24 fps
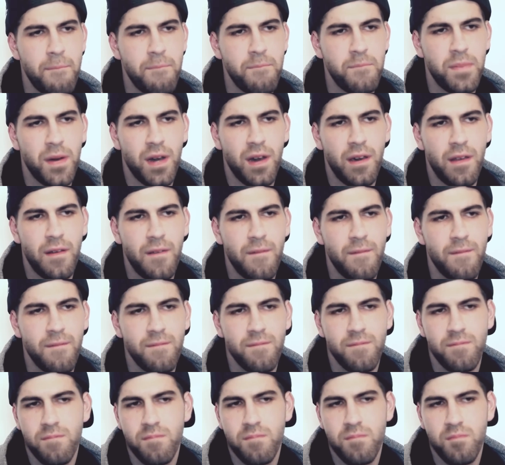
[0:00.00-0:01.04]
but
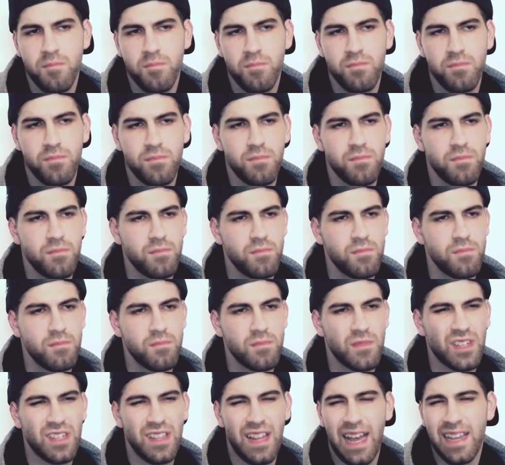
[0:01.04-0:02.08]

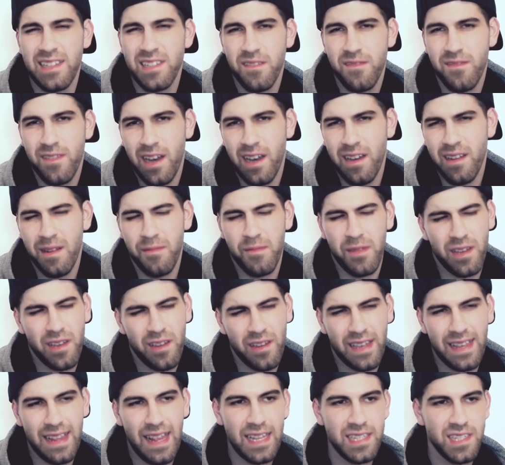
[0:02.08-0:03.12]
Classified? I'm like, yeah,
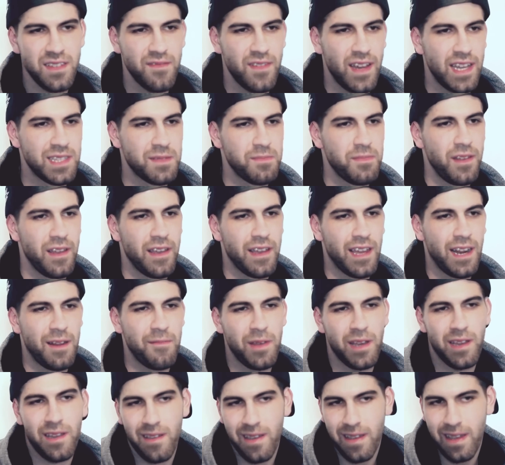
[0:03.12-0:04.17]
Classified's playing. I'm
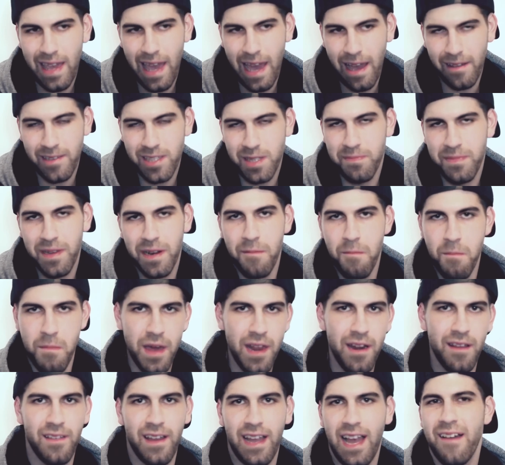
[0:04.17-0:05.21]
like, yeah, it's been a
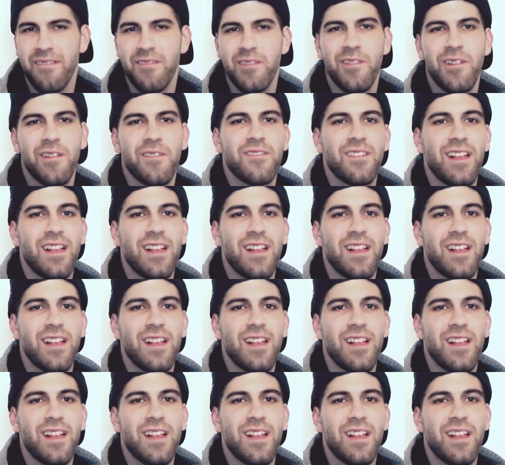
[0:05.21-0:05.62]
minute. Like I haven't heard of